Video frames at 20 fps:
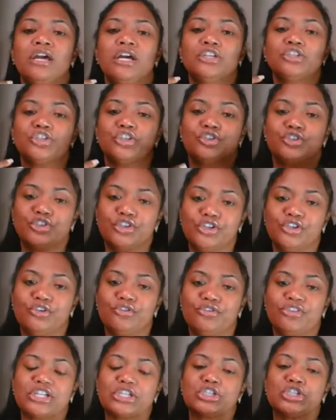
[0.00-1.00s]
to do
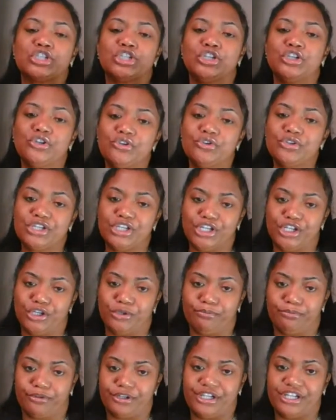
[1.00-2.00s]
the 2-year
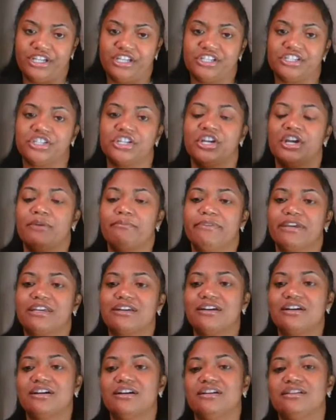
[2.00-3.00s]
bridge,
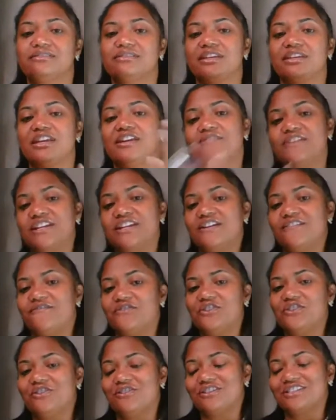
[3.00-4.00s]
because even if
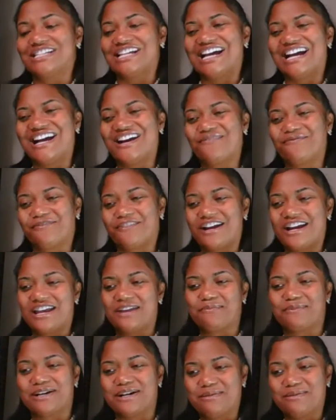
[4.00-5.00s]
your time
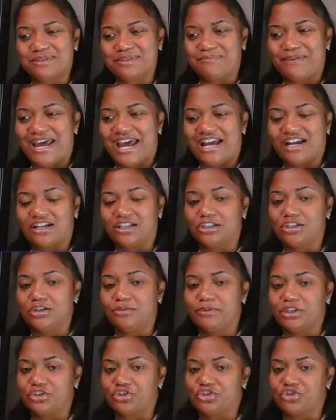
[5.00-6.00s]
frame comes back a little
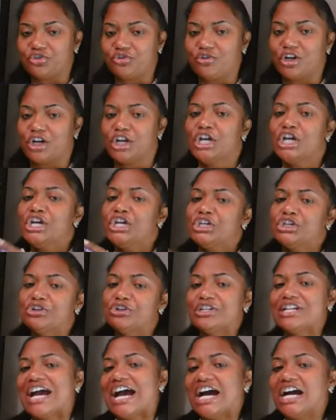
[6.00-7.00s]
bit short, you're
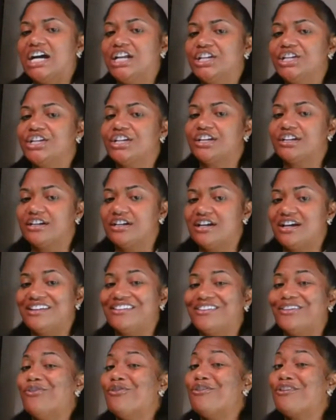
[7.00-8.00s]
not under the gun.
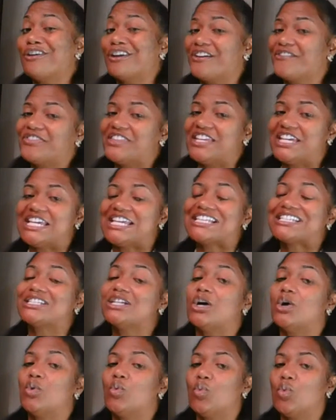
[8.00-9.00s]
Or if things
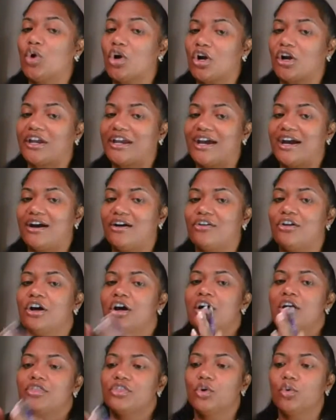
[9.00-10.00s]
don't work out
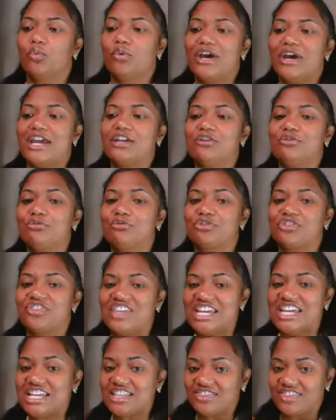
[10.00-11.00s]
the way you
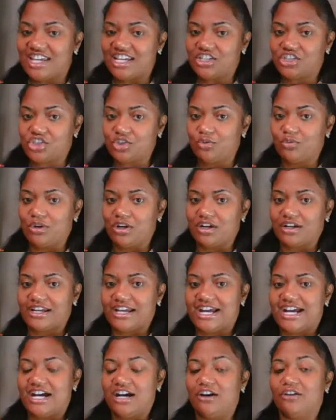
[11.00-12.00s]
think they should work
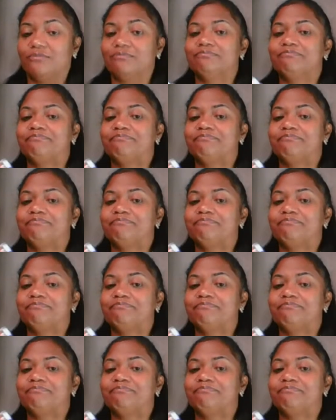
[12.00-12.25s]
out,